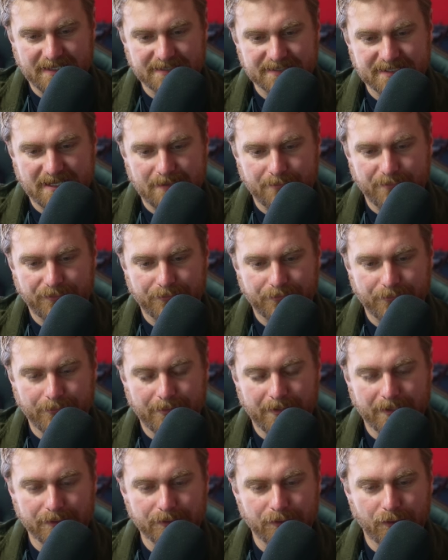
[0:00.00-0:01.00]
has come through
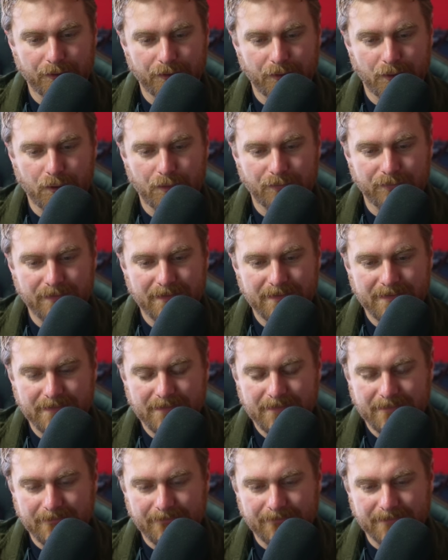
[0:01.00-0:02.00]
a lot of
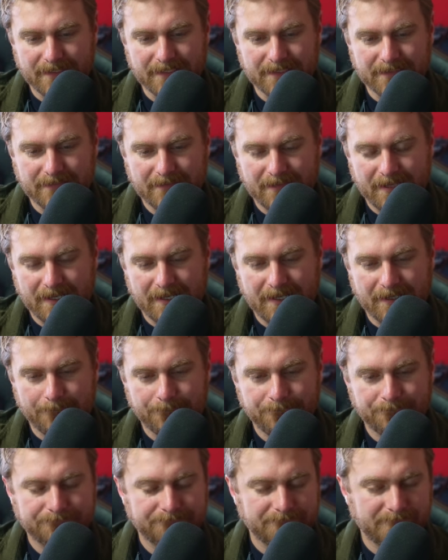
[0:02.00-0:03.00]
the
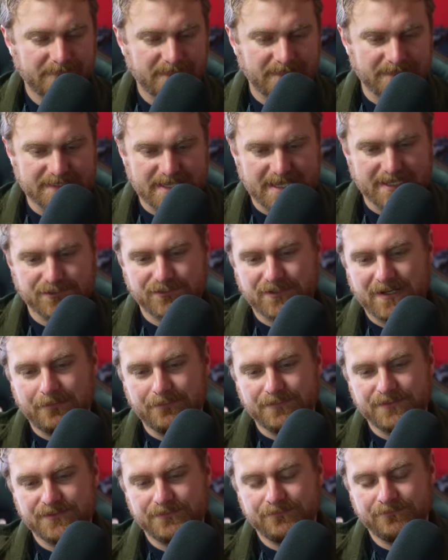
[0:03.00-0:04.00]
um, tank
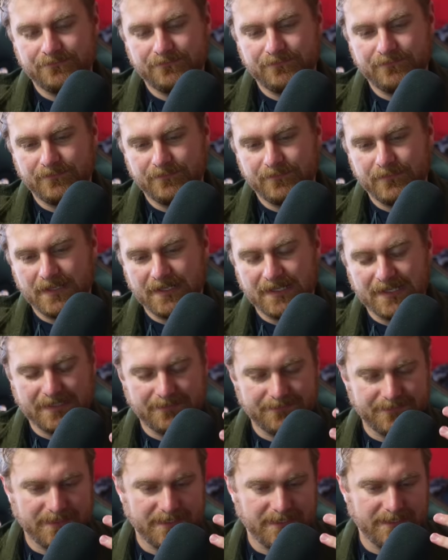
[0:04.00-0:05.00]
traps,
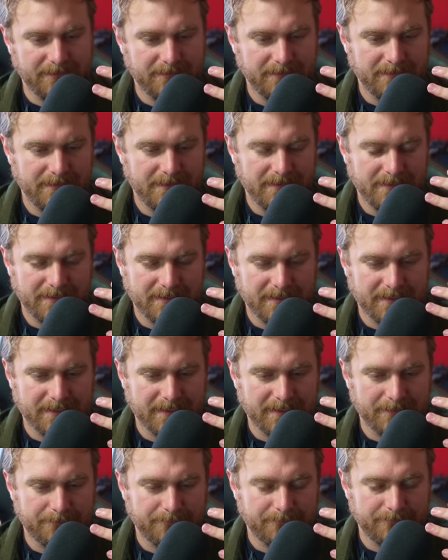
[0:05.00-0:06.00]
uh, the
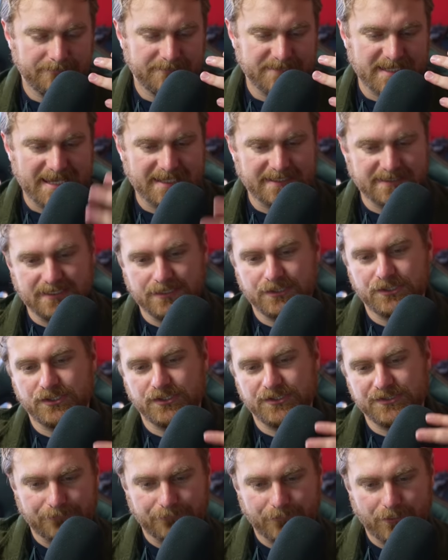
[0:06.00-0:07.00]
um, tank
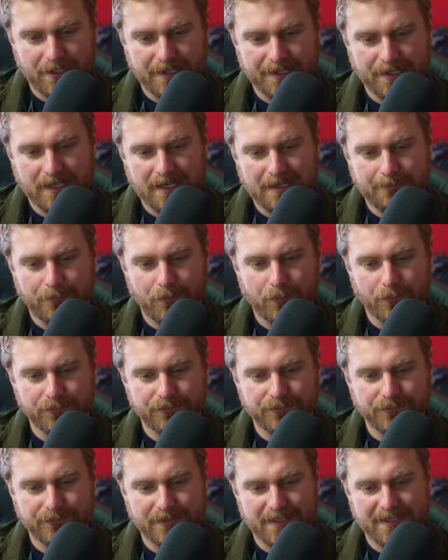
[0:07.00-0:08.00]
ditches right up
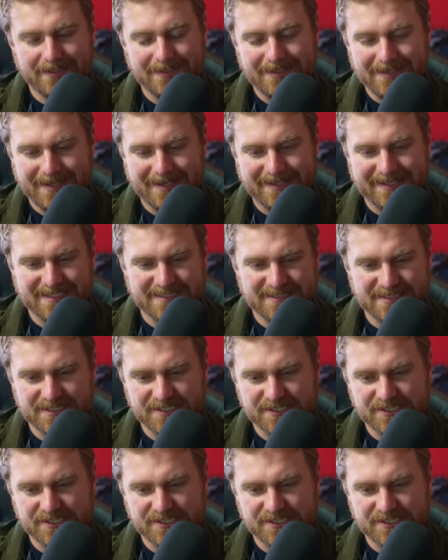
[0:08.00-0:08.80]
onto then, I guess, this